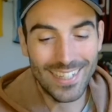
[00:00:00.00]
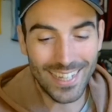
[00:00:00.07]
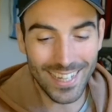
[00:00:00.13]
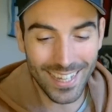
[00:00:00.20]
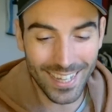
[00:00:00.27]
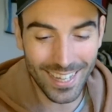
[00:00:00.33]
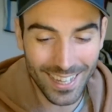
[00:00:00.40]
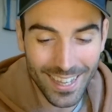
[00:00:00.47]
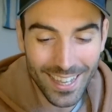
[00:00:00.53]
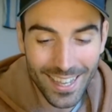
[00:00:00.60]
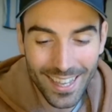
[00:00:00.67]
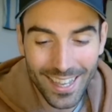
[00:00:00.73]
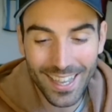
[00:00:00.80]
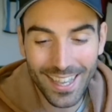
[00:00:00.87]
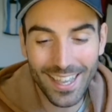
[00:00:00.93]

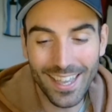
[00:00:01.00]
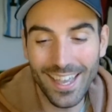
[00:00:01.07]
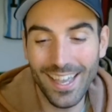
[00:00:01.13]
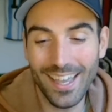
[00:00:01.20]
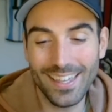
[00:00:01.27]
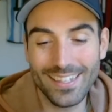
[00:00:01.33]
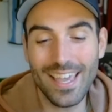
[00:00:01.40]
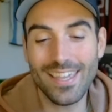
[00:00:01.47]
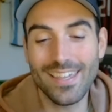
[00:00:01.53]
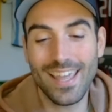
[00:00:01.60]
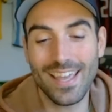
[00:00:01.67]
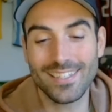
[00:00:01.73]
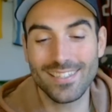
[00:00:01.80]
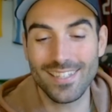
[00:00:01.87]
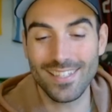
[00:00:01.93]
Get your
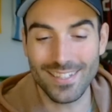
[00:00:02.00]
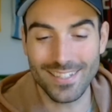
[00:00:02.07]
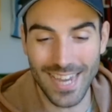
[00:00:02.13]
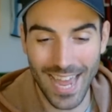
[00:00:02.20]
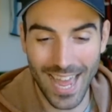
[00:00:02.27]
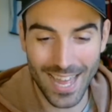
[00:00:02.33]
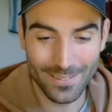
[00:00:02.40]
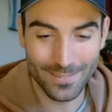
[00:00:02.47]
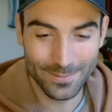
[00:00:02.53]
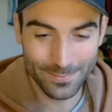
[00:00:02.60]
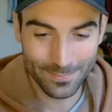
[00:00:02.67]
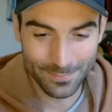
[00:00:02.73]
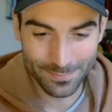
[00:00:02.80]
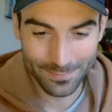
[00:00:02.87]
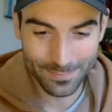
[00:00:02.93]
guesses in the chat.
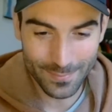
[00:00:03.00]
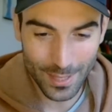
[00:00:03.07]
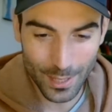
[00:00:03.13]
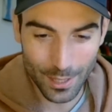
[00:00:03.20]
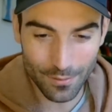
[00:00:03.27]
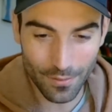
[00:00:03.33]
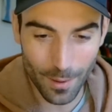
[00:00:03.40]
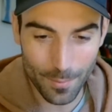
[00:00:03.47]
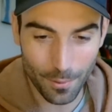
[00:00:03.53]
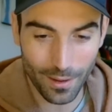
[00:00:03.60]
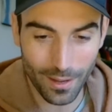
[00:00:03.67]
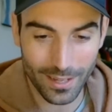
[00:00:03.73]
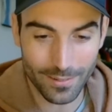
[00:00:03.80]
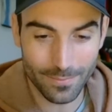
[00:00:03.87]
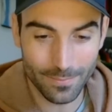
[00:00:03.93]
Who have I
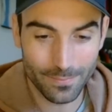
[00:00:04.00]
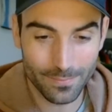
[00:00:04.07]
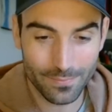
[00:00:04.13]
bought in?